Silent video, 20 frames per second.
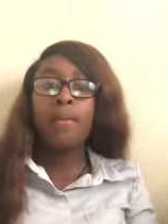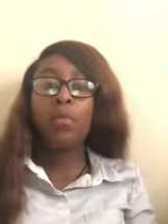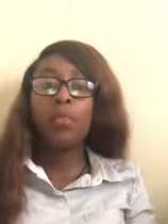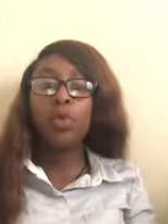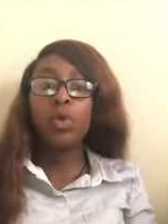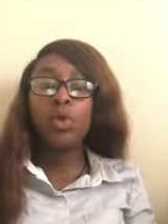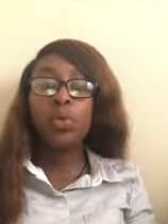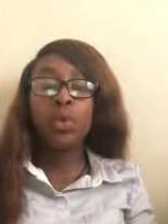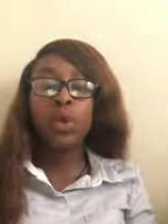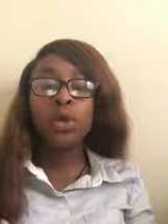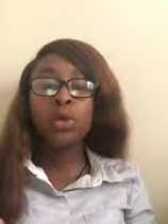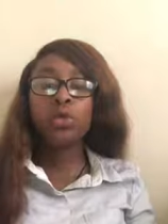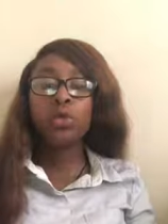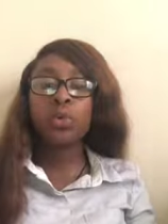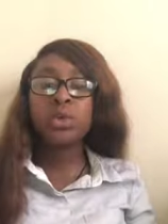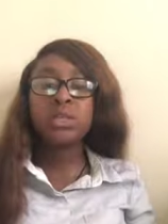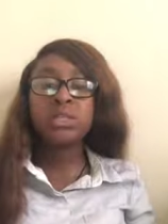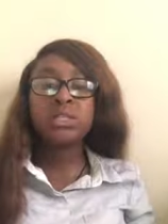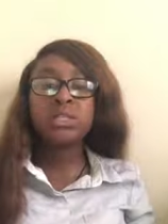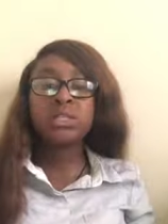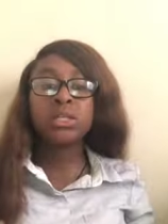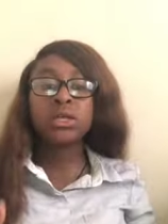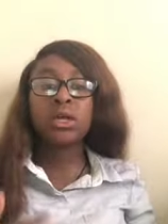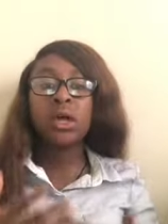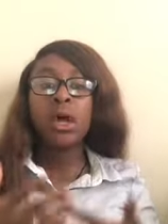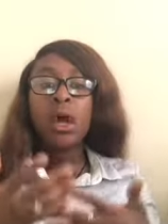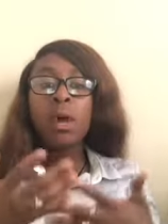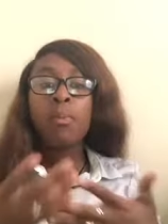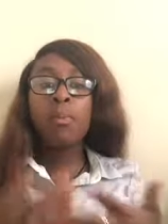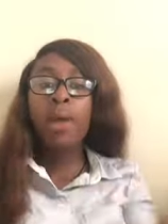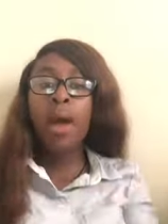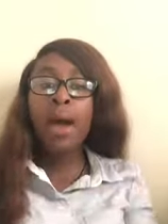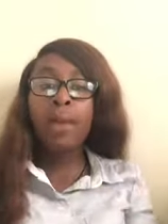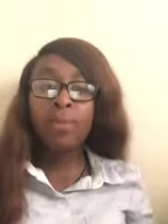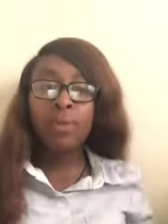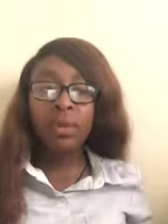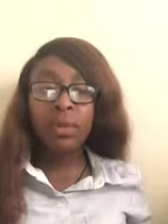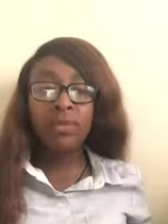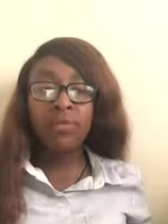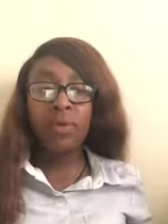You increase the
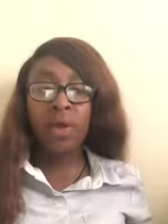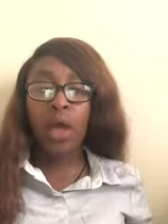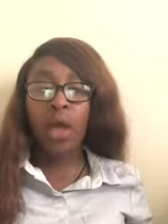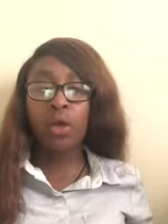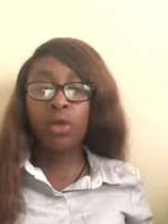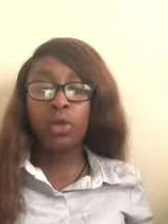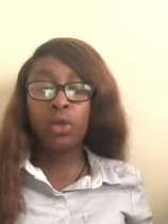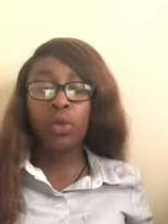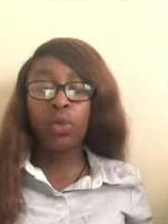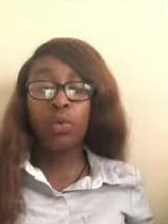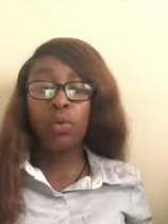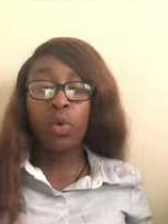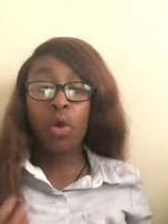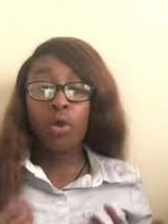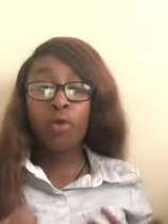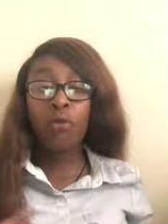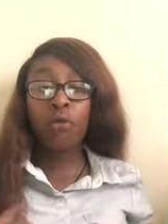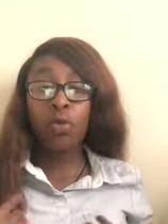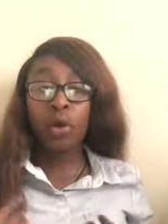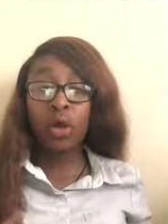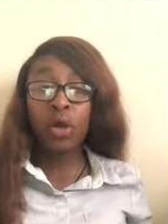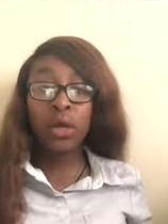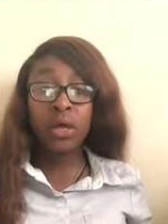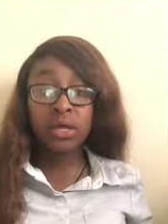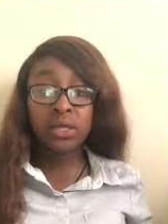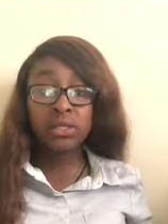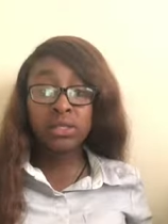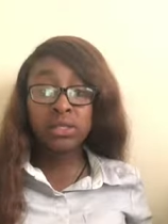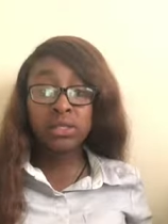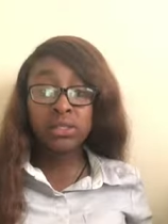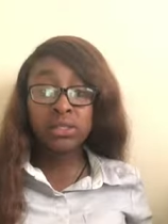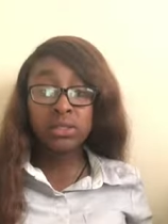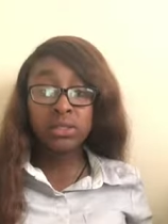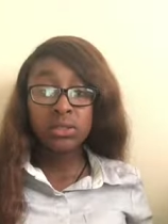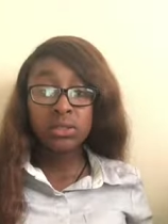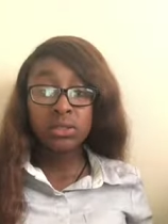property value for us.